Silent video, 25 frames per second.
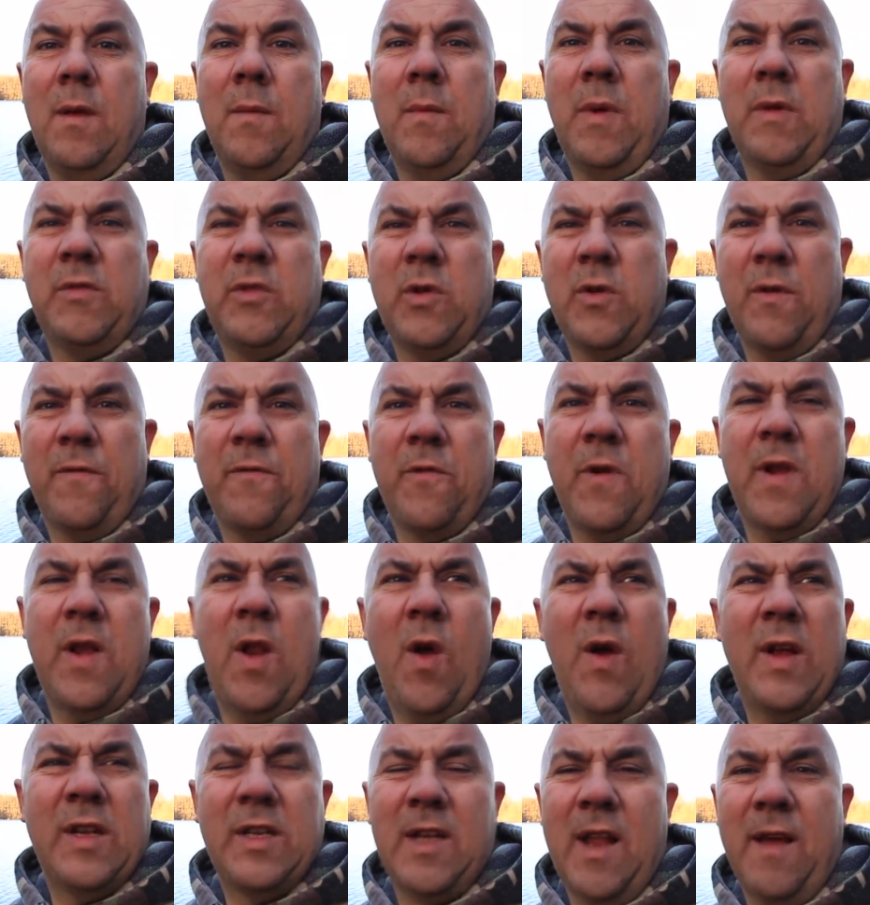but I've still got 3
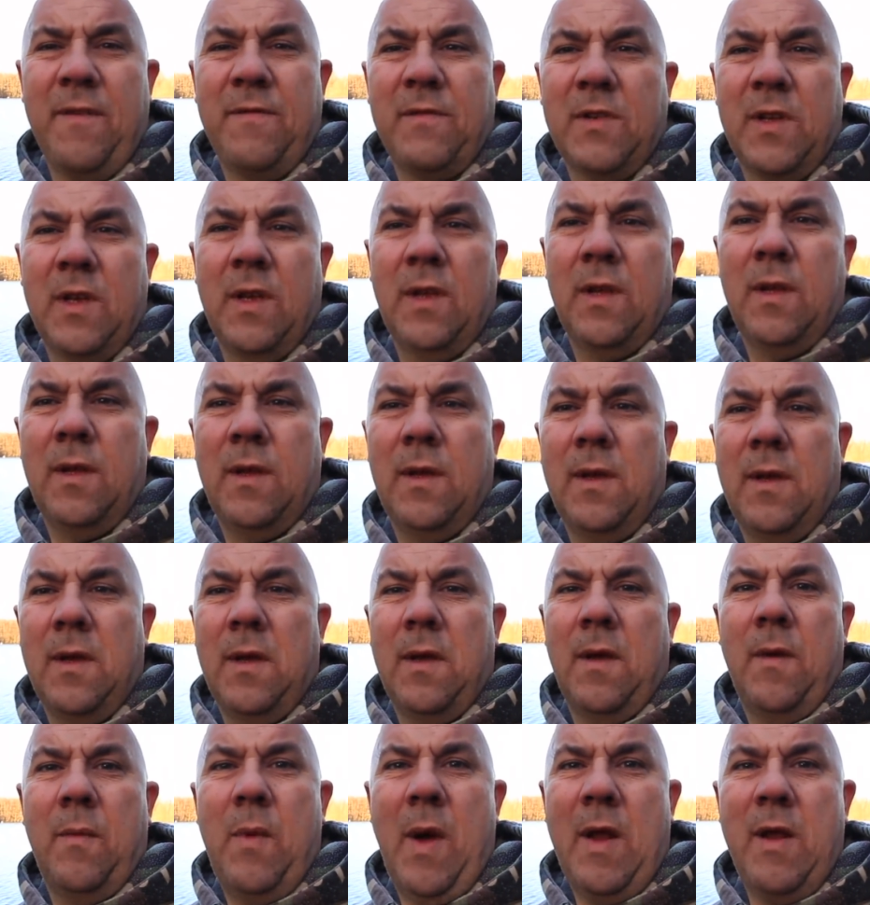nights left.
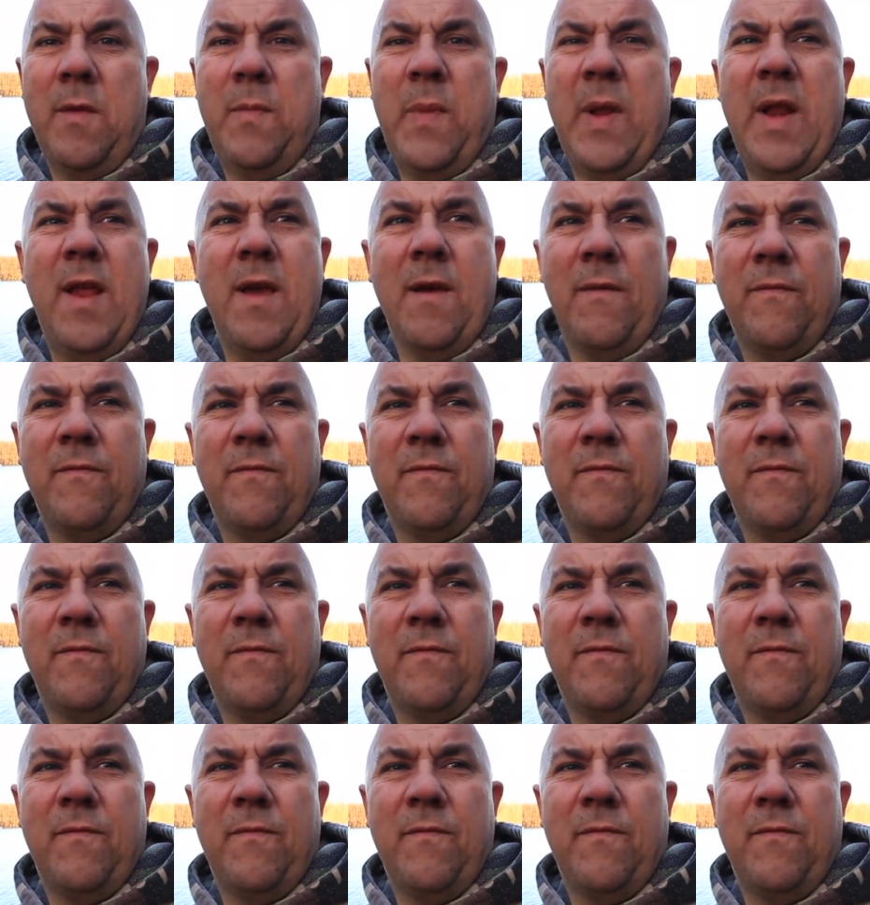I've only been here